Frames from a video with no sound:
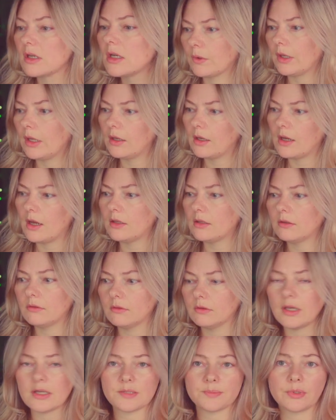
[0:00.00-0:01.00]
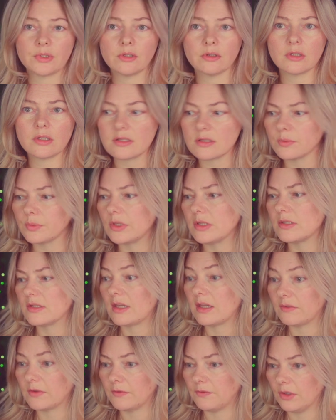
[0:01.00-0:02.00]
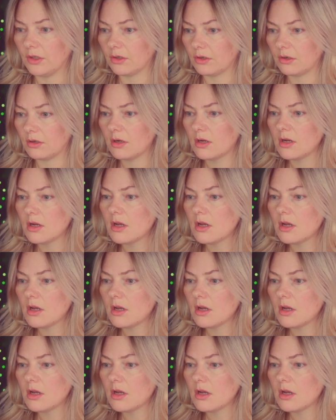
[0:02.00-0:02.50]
Okay, and last but not least, we save the figure.